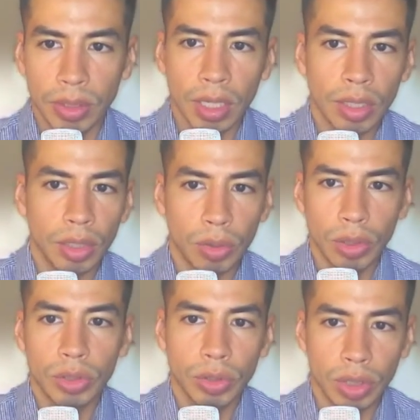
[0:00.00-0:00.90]
they're going
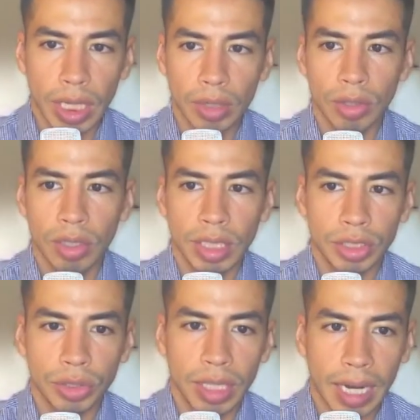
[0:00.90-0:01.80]
to encounter the issue
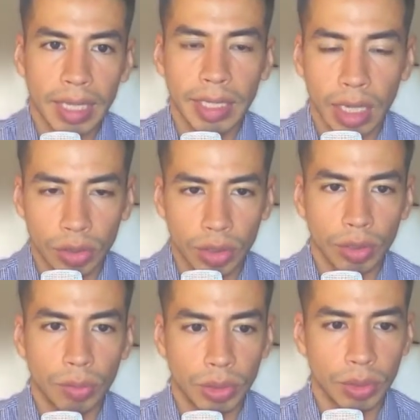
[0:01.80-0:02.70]
that I encountered,
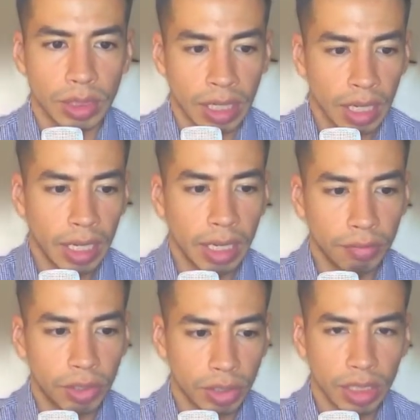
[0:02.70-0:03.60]
which was if
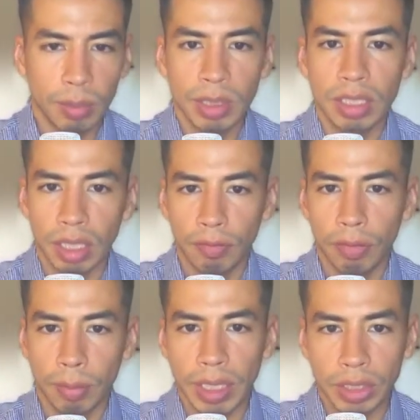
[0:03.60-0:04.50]
there's limited
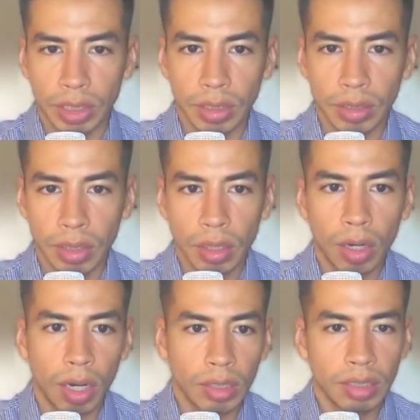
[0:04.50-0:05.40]
information
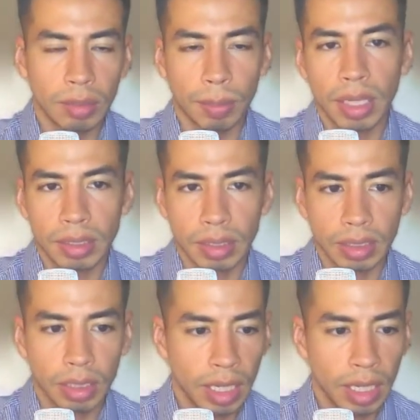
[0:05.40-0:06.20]
on the deposits,